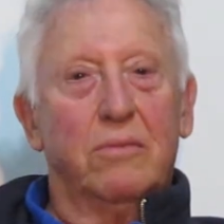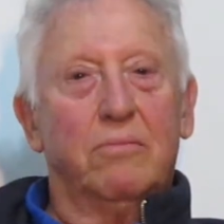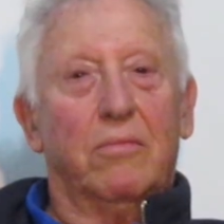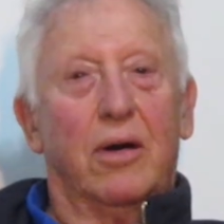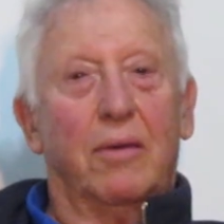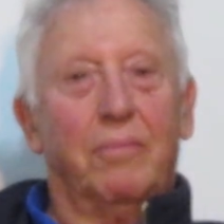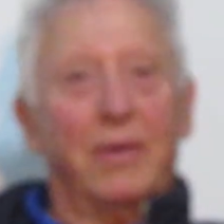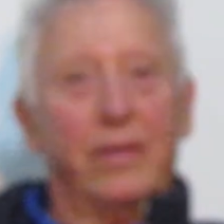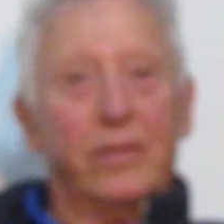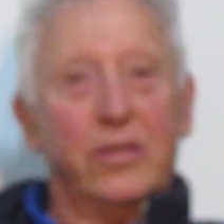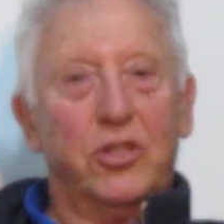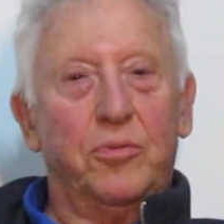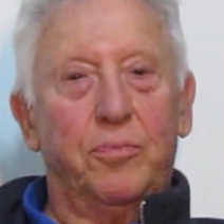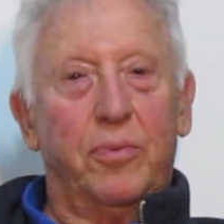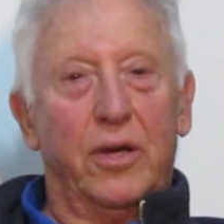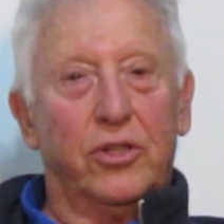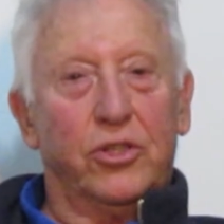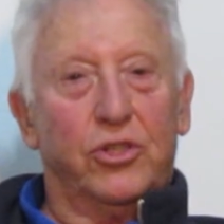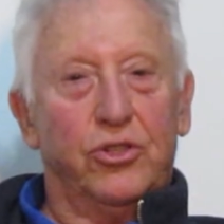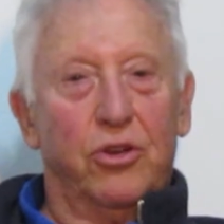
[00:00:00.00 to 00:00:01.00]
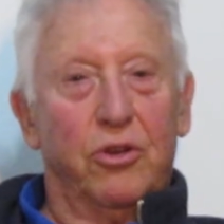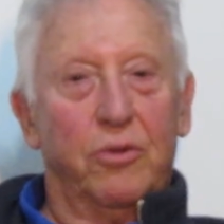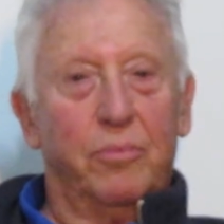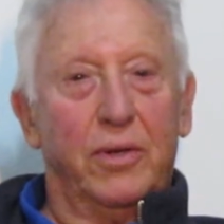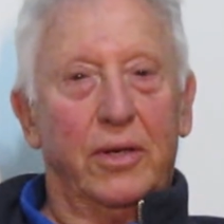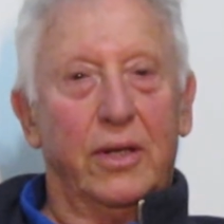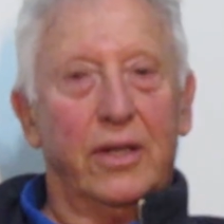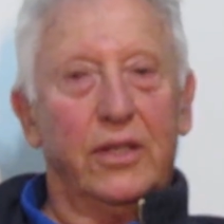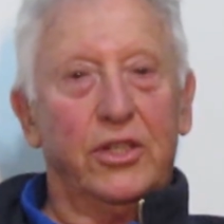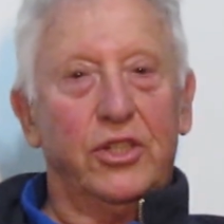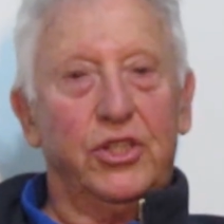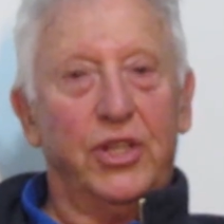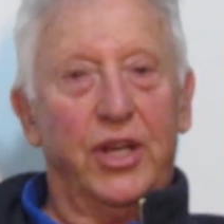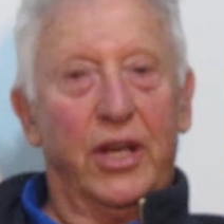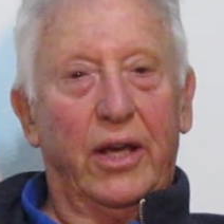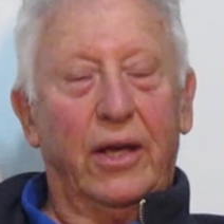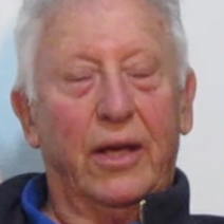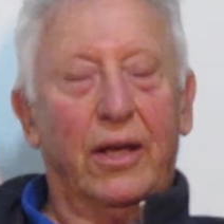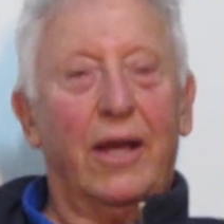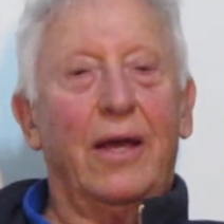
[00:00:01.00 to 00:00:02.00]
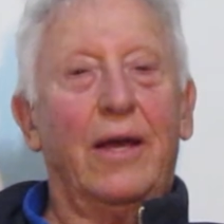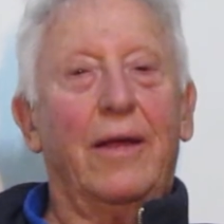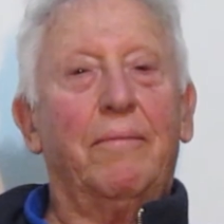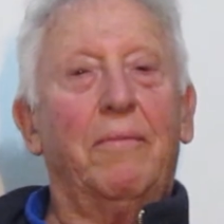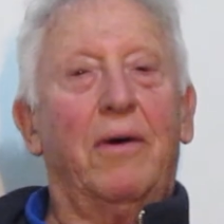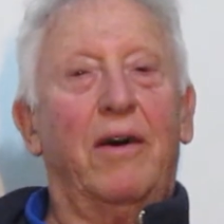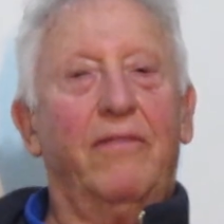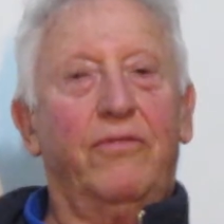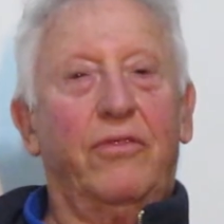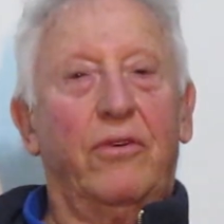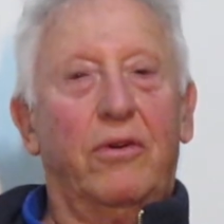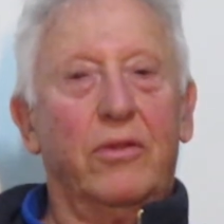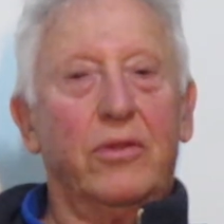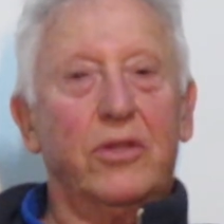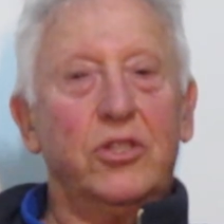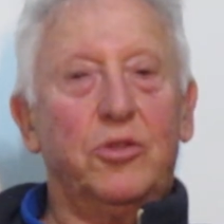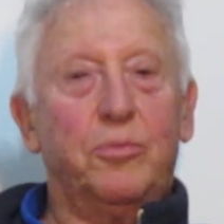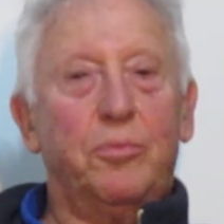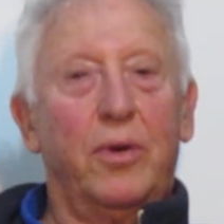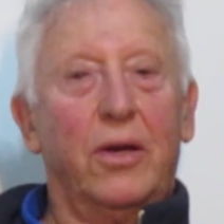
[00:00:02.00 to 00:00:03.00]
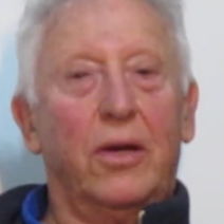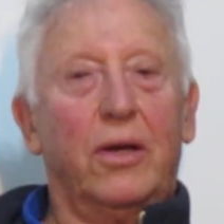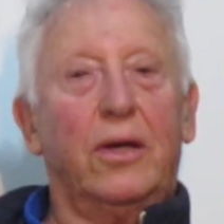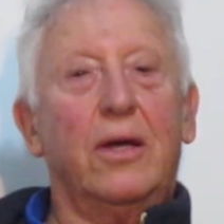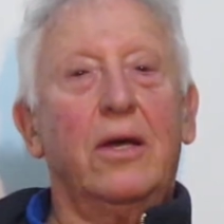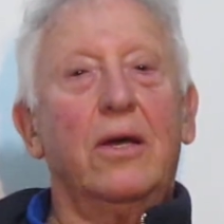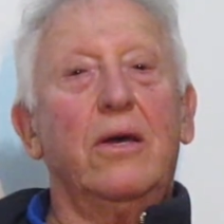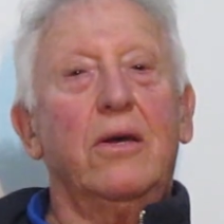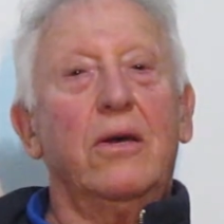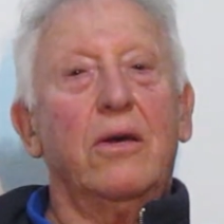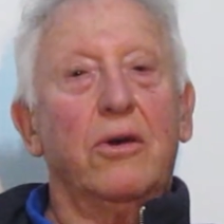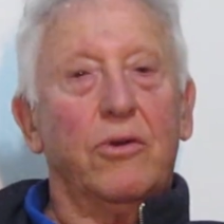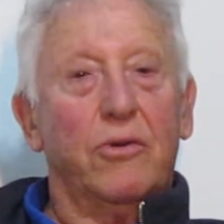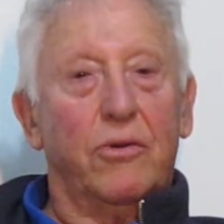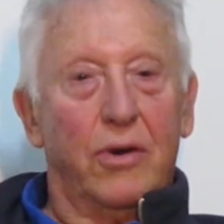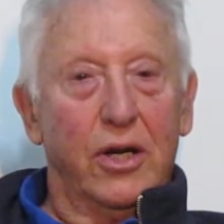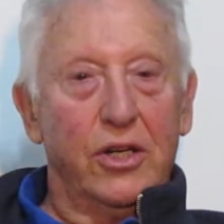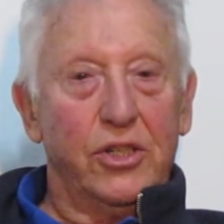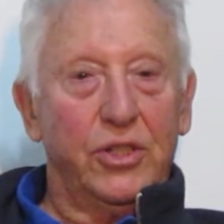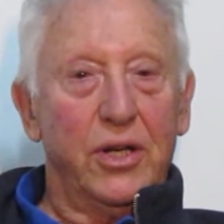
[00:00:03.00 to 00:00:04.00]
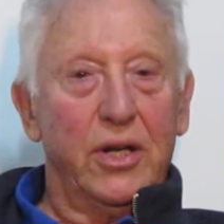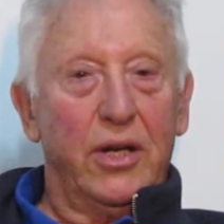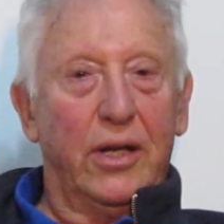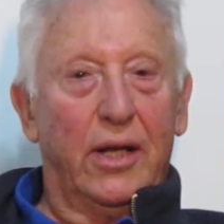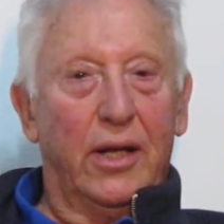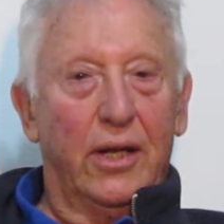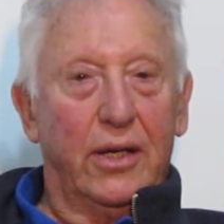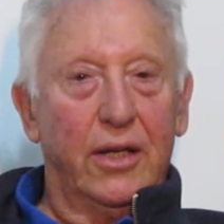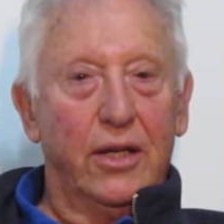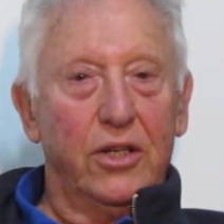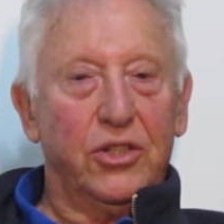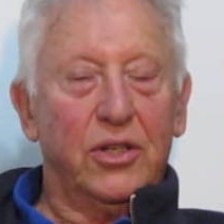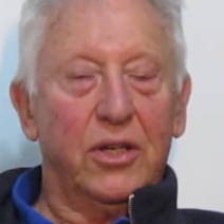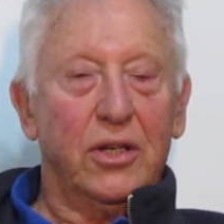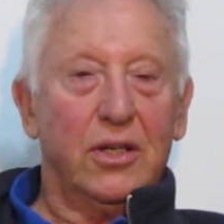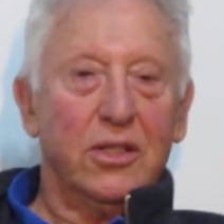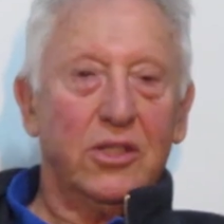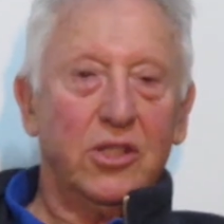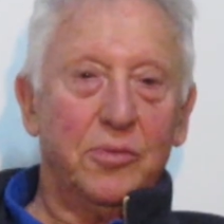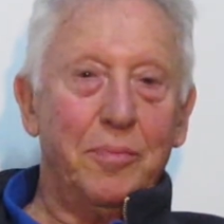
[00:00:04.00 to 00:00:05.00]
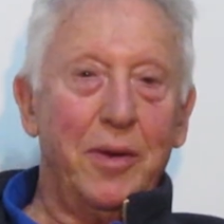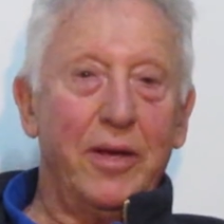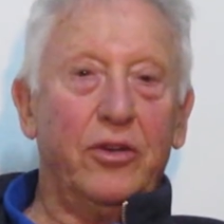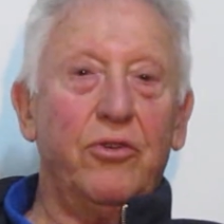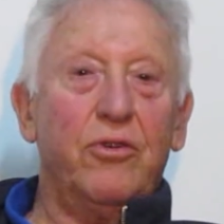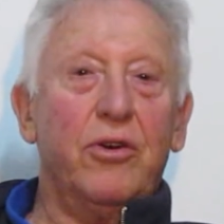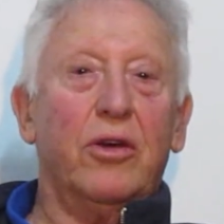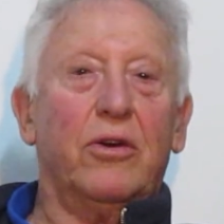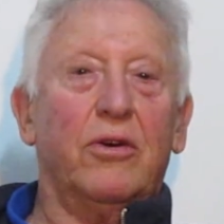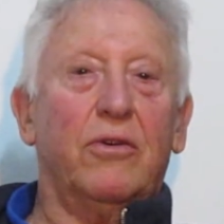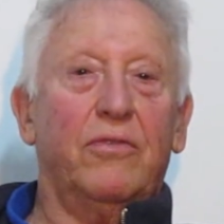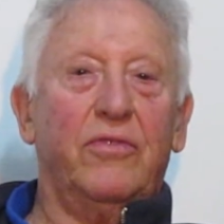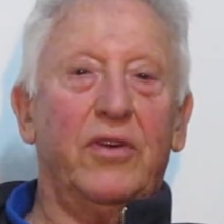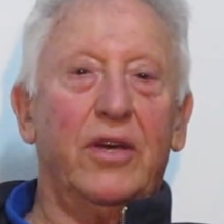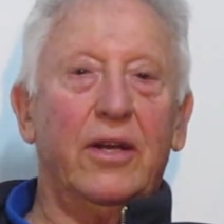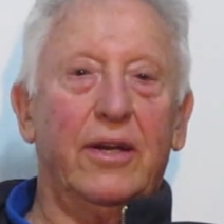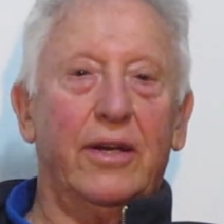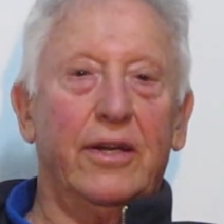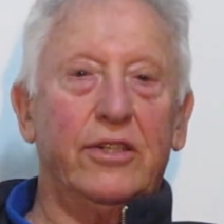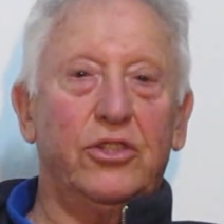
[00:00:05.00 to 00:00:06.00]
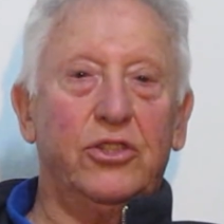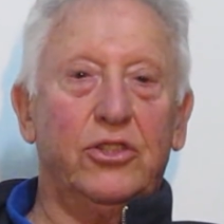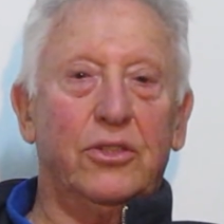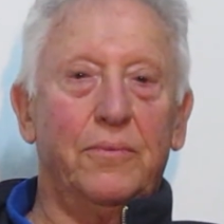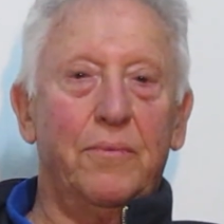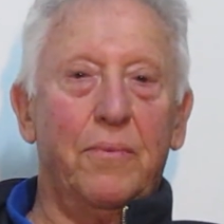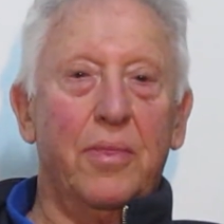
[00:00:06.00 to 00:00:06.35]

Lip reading: My mother spoke German and Czech, and my father spoke Russian, Yiddish, and a smattering of English.